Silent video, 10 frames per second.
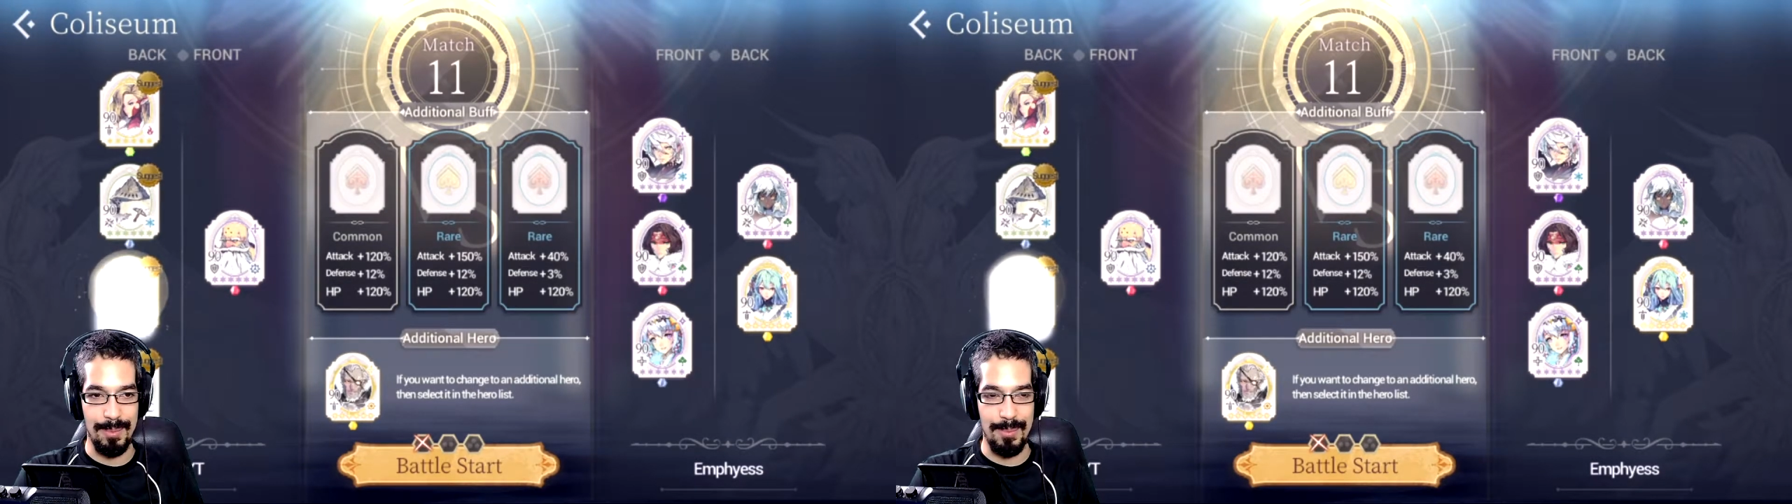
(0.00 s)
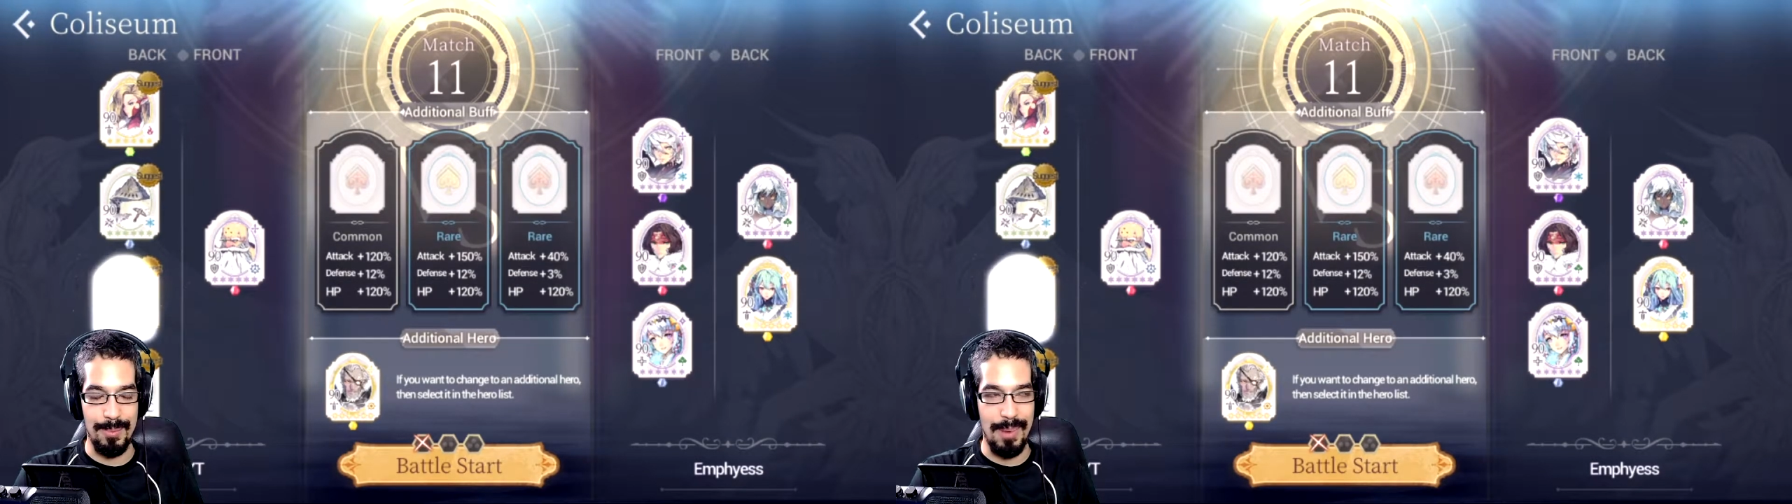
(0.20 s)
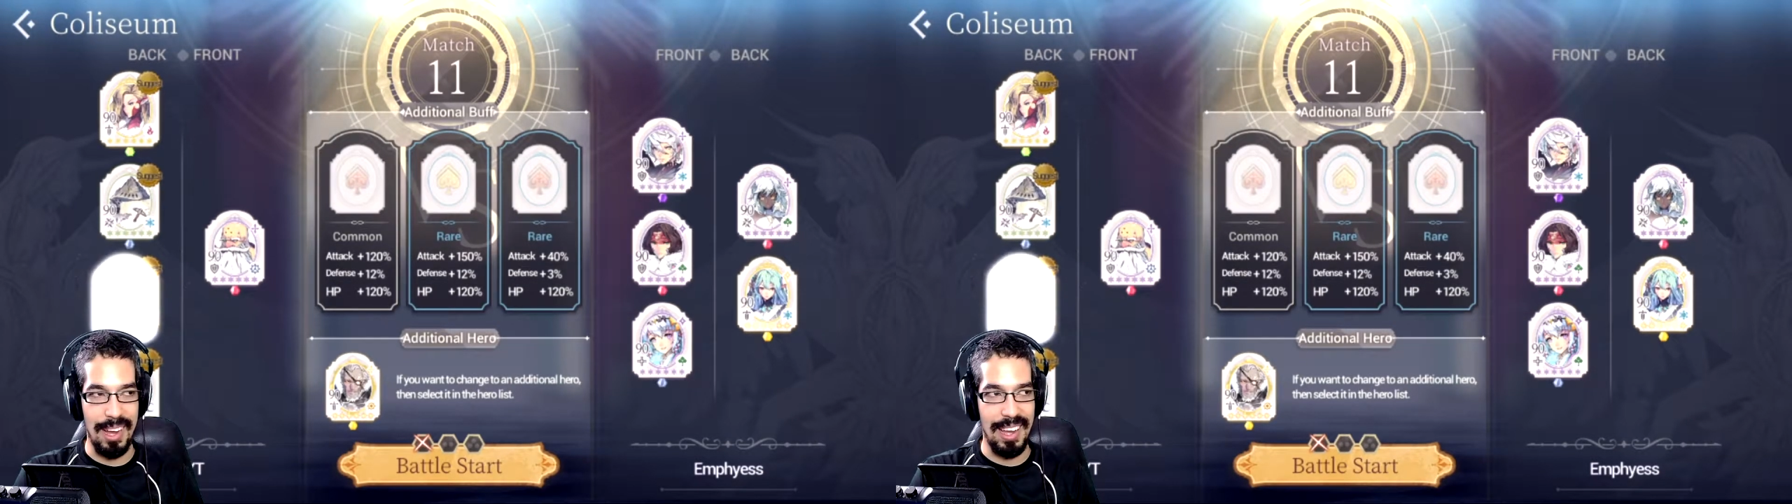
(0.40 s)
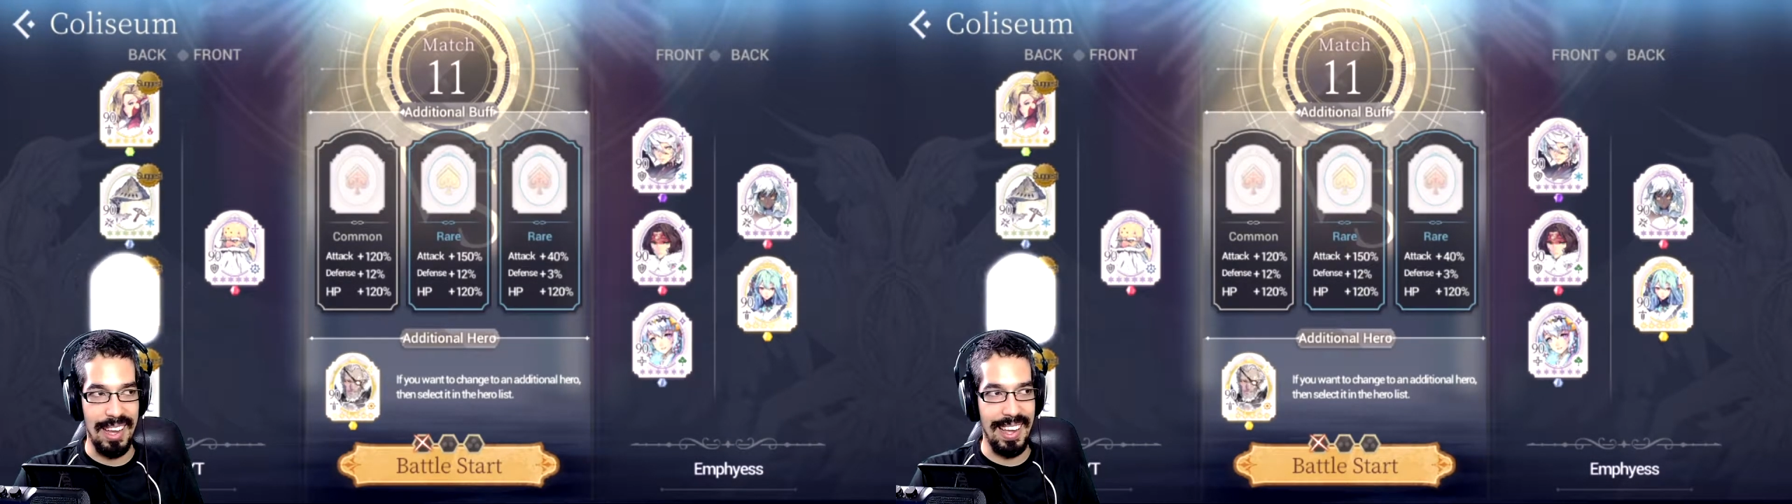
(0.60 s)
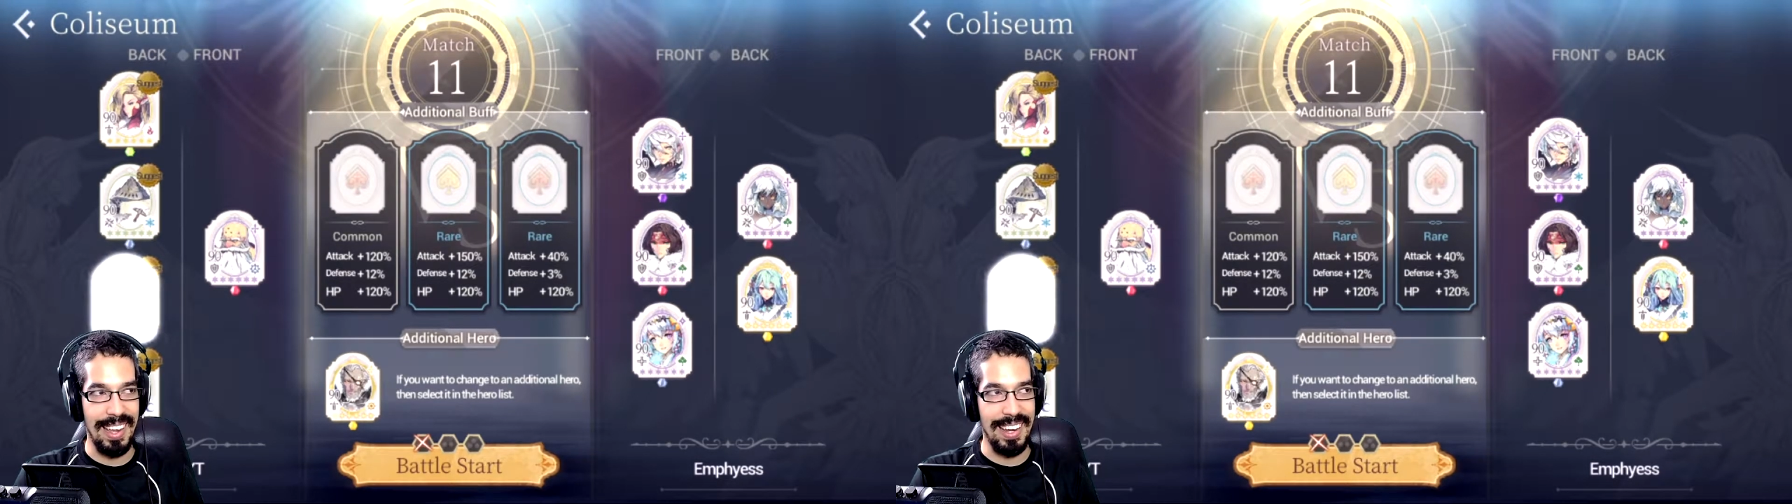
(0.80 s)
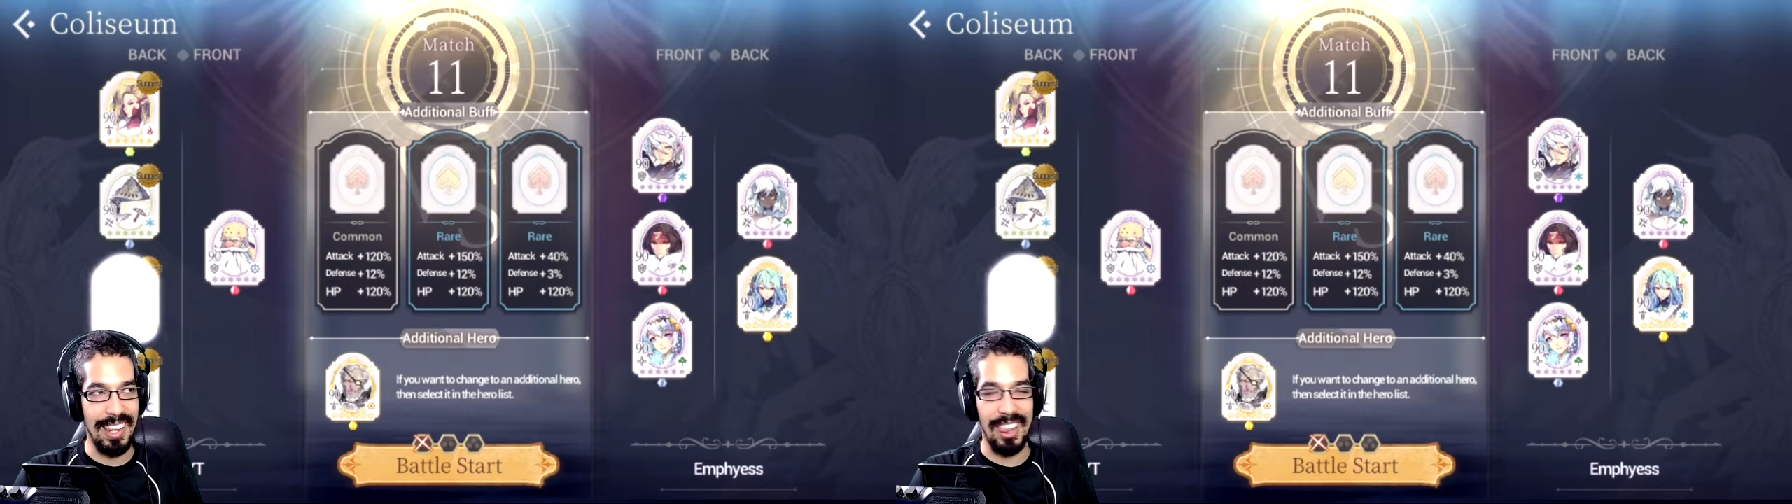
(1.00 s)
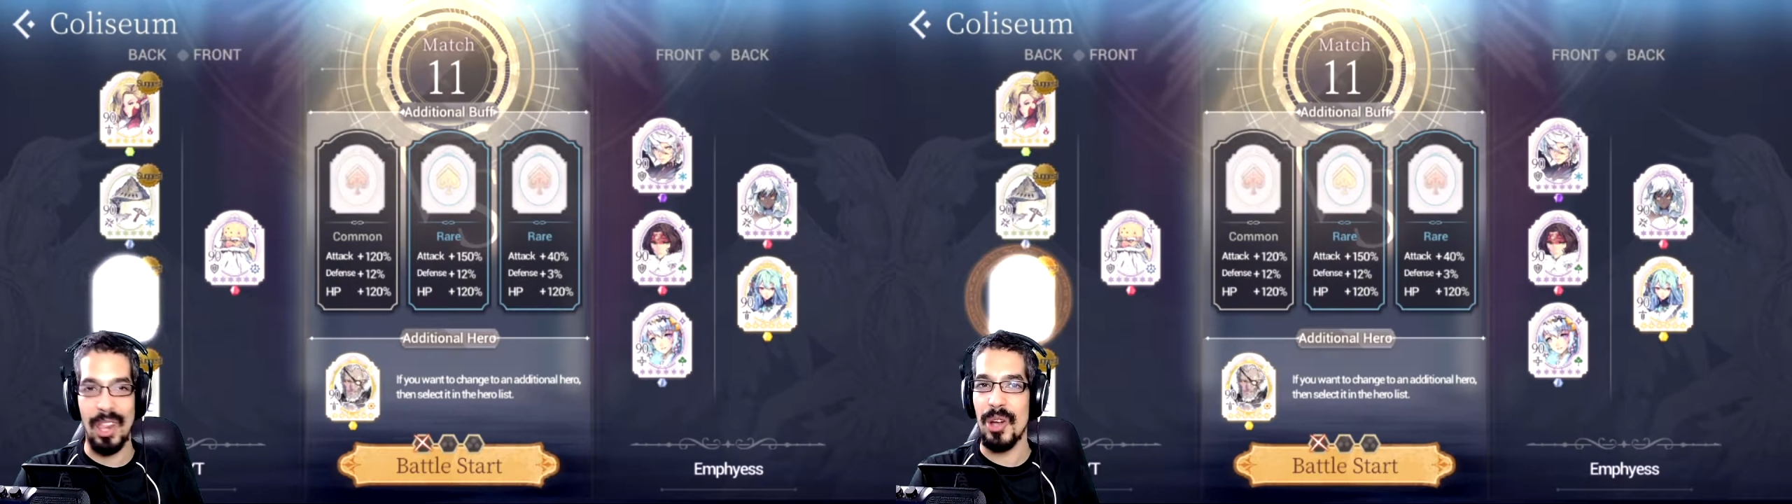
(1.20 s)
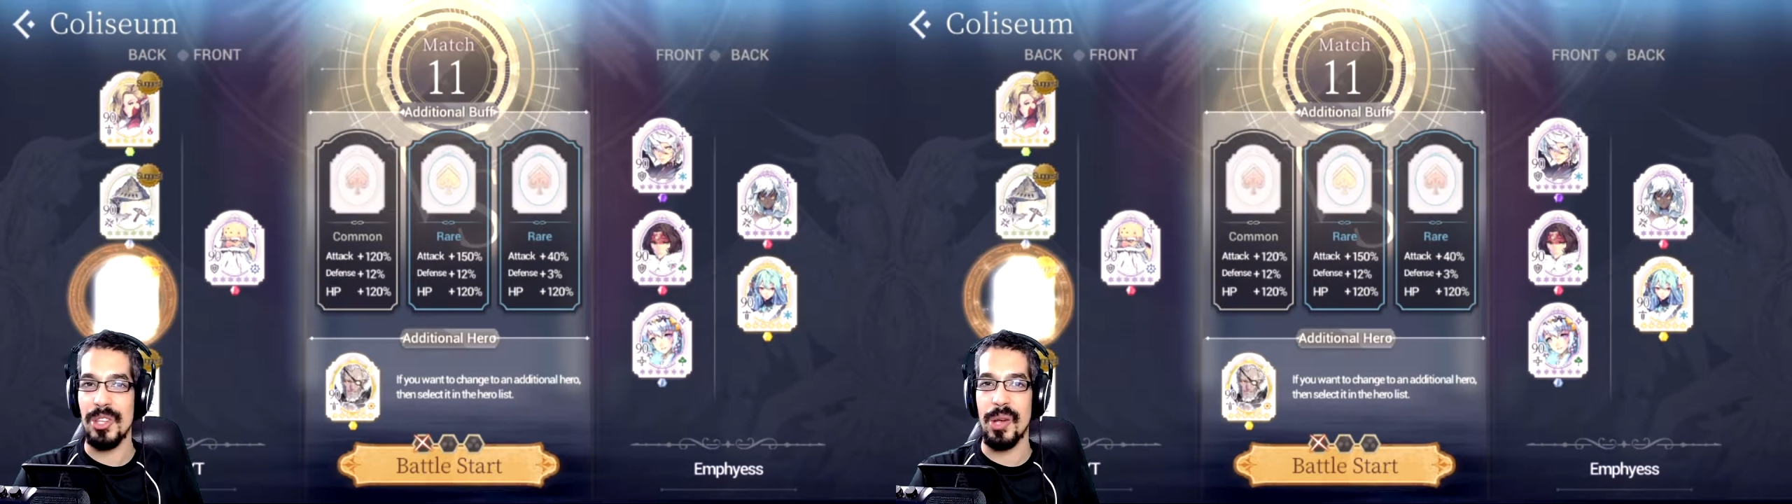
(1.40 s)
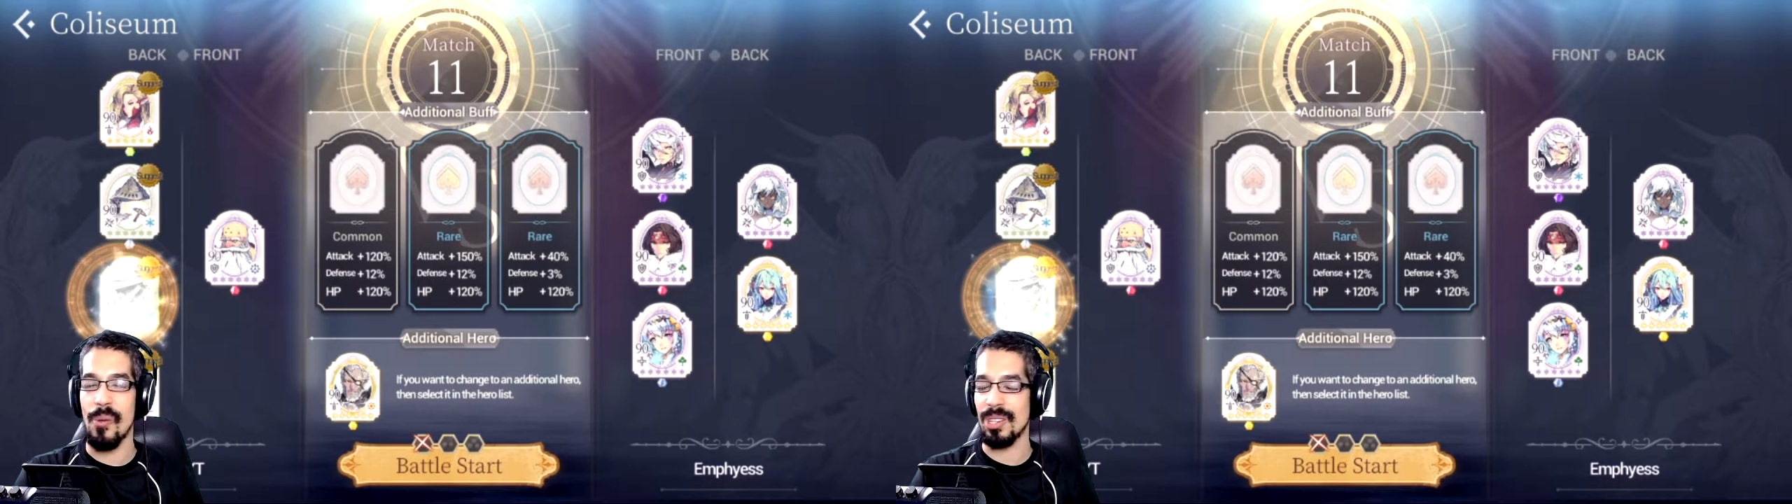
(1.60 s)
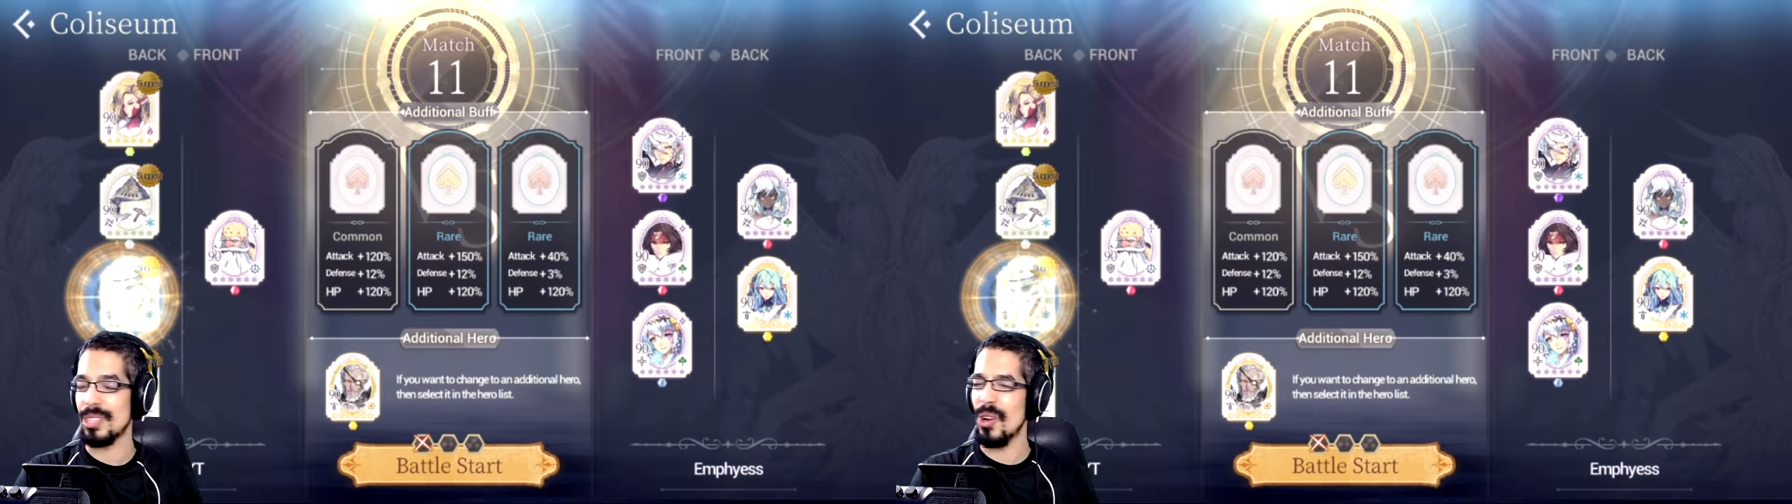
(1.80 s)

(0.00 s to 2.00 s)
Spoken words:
my logic was